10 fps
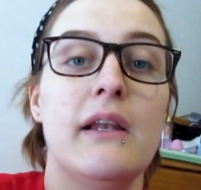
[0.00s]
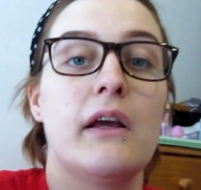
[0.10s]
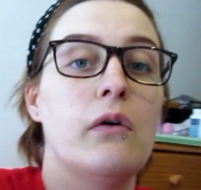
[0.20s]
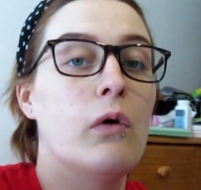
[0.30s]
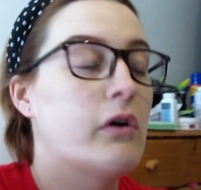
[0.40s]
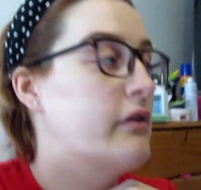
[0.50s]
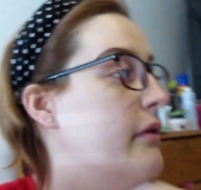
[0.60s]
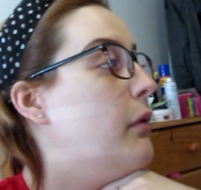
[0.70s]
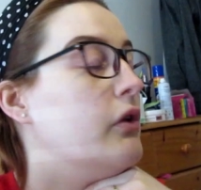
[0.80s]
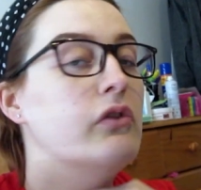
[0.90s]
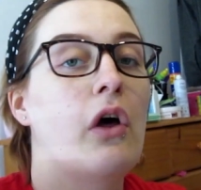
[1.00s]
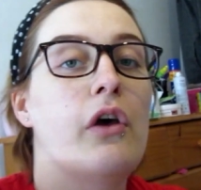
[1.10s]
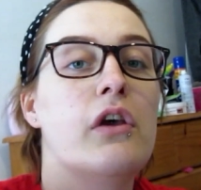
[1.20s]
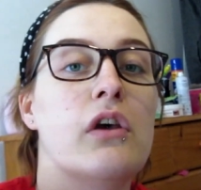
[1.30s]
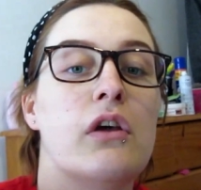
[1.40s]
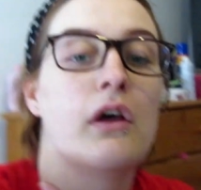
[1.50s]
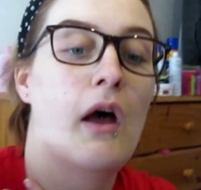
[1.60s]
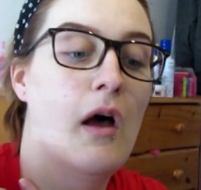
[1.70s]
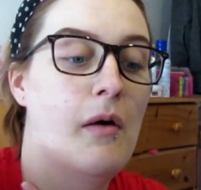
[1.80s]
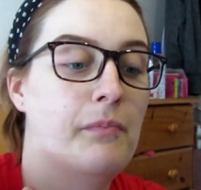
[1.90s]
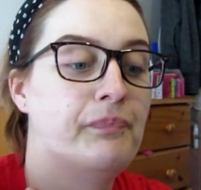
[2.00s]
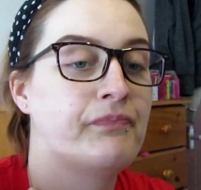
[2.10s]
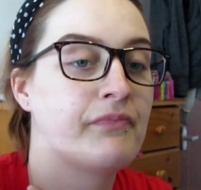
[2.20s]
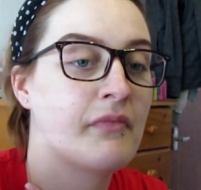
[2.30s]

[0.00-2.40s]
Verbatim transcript: like quarter to one now. Um,